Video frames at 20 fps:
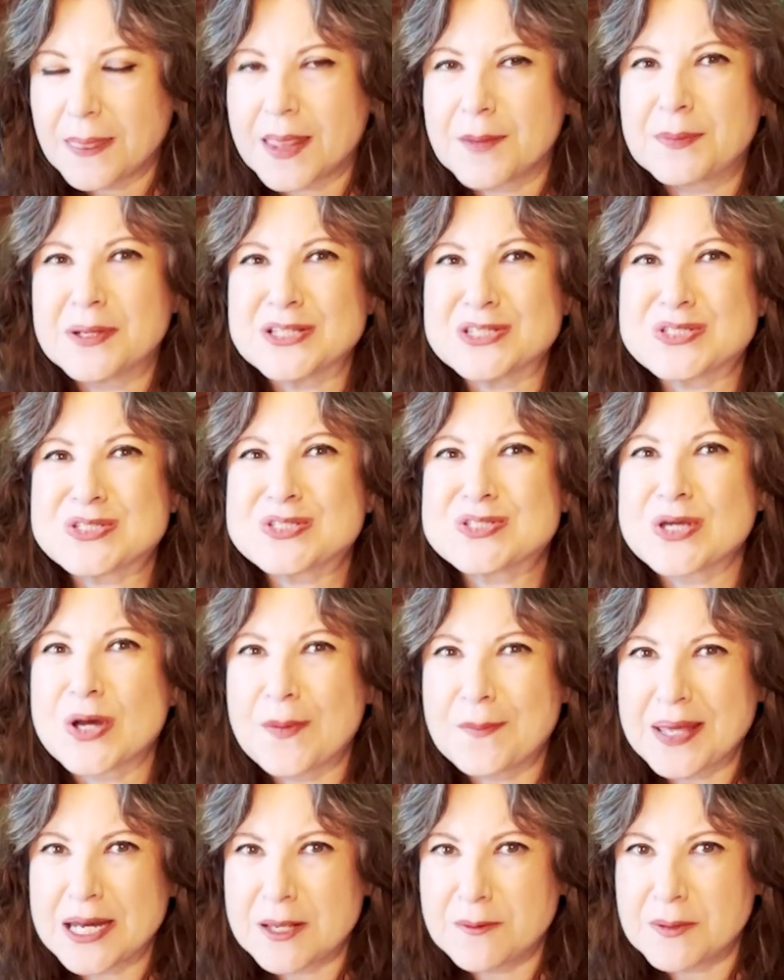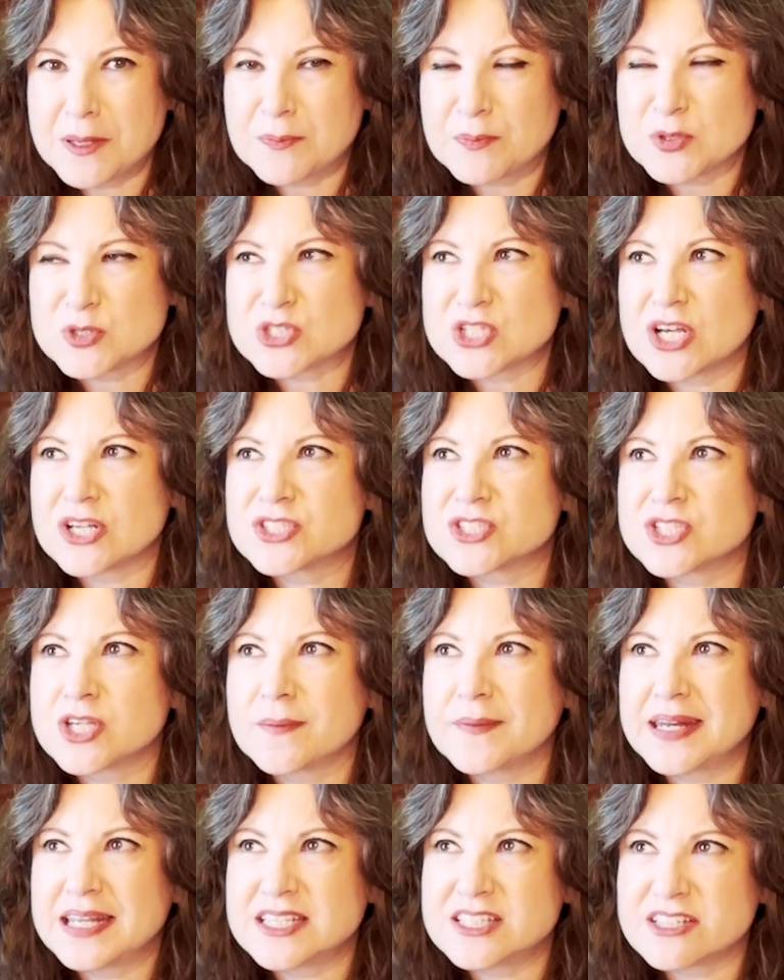But so many people saw so
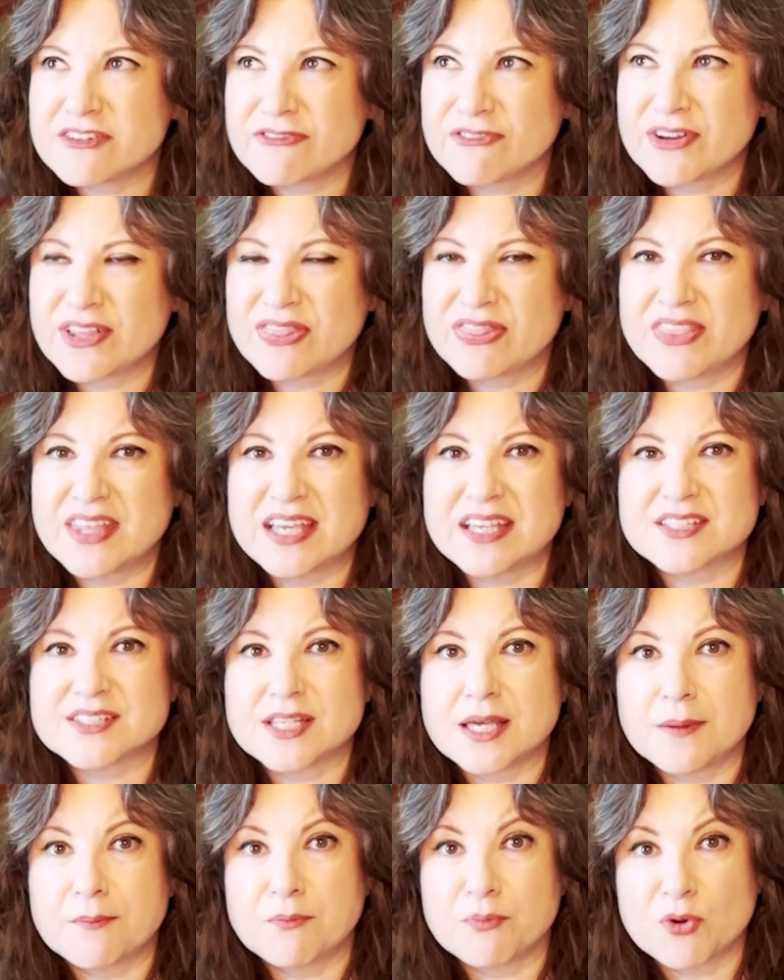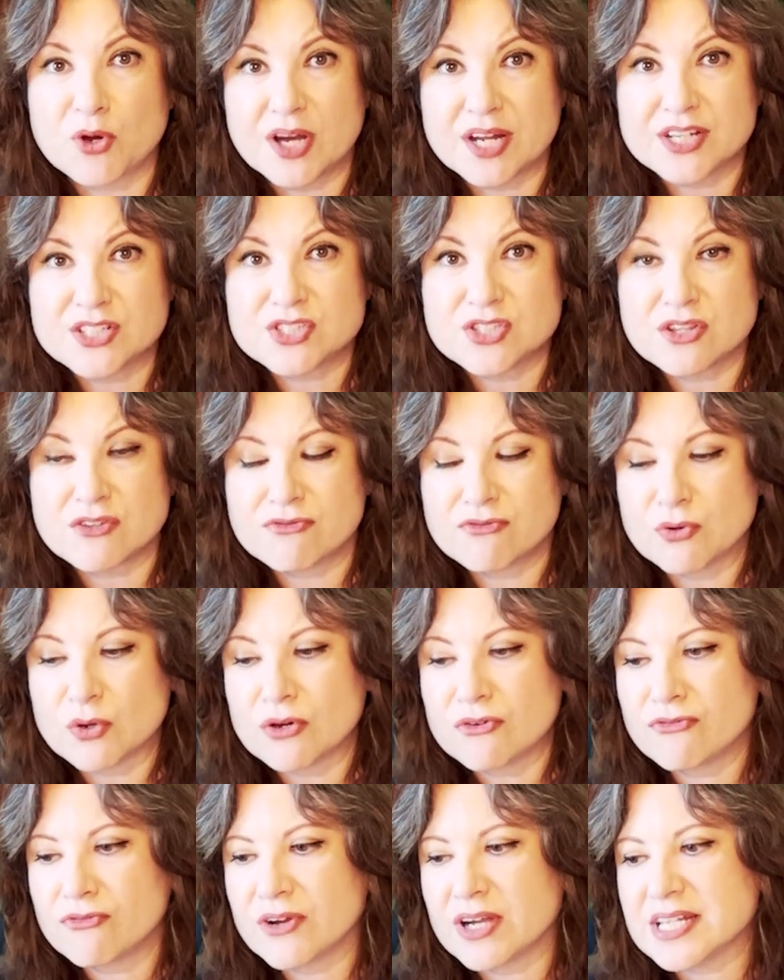many different things and brought it to the
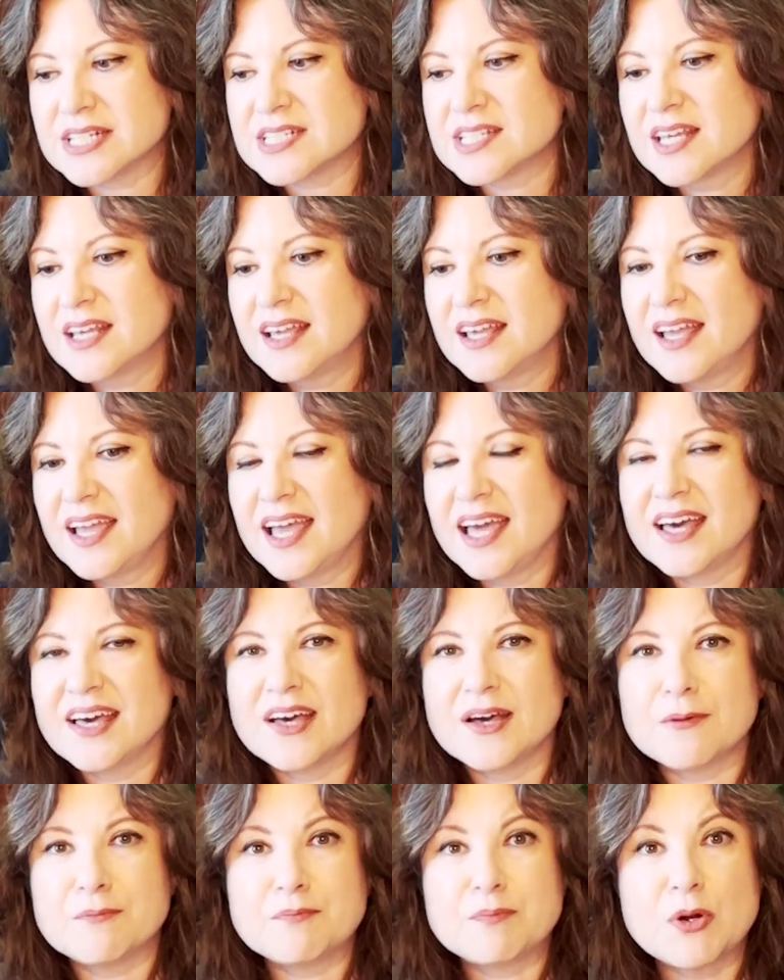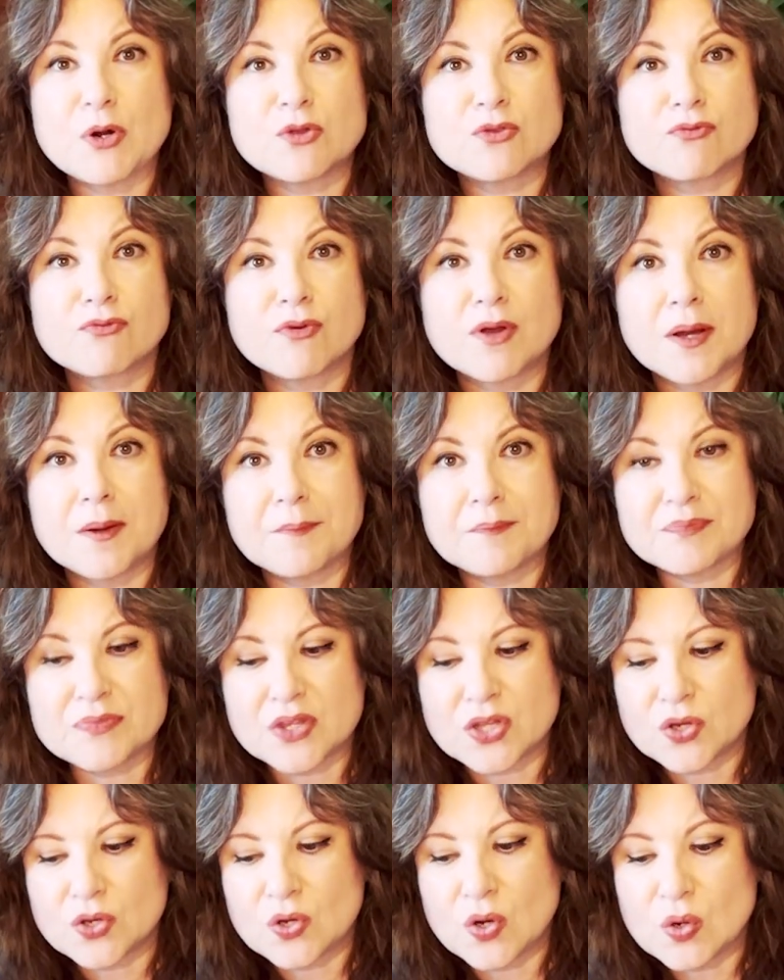forefront, both from
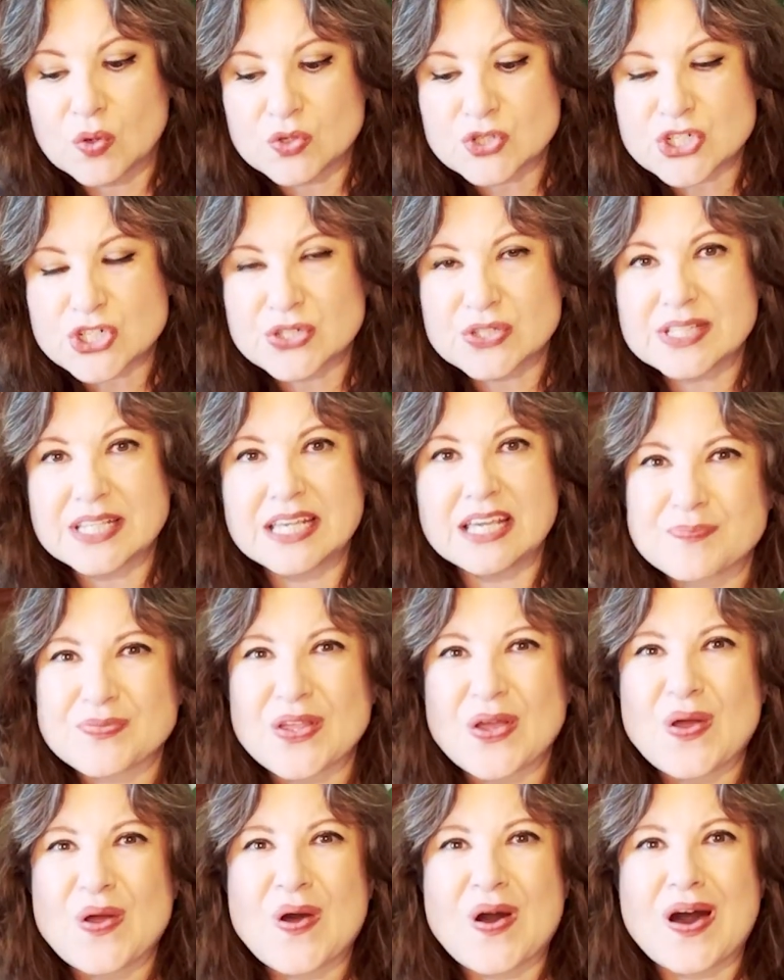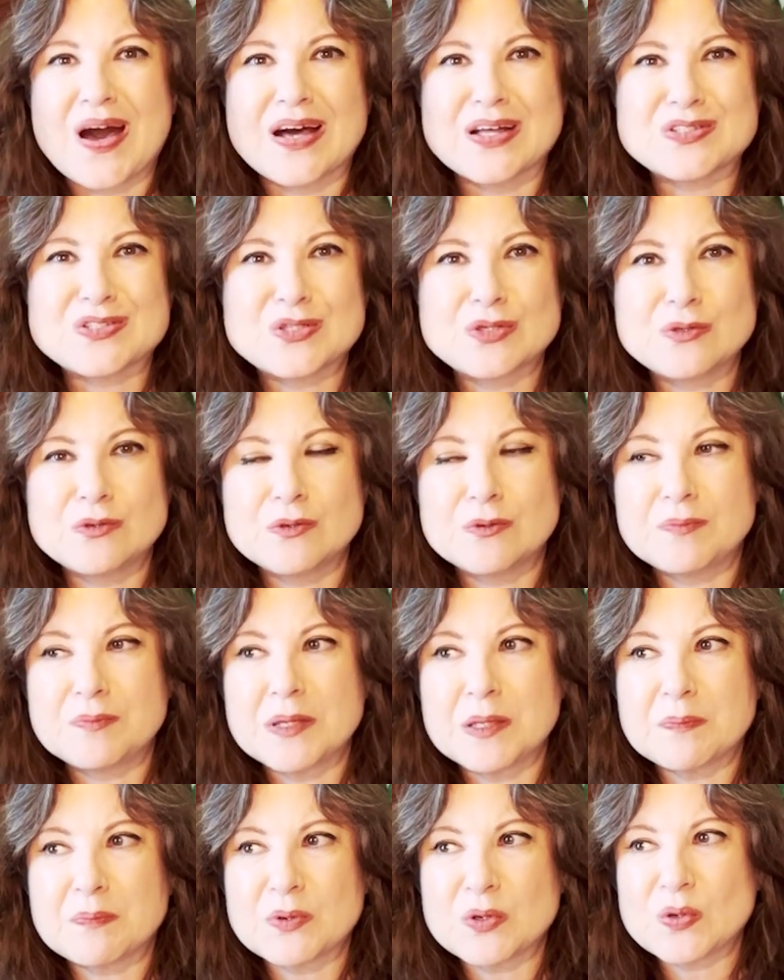culturally to
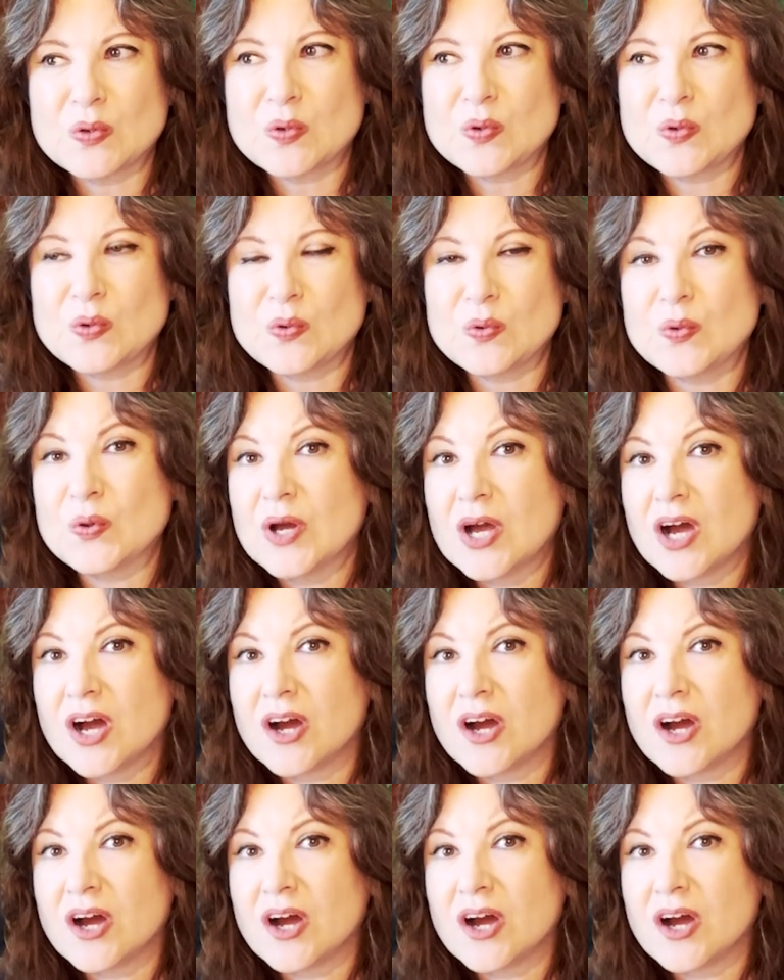people who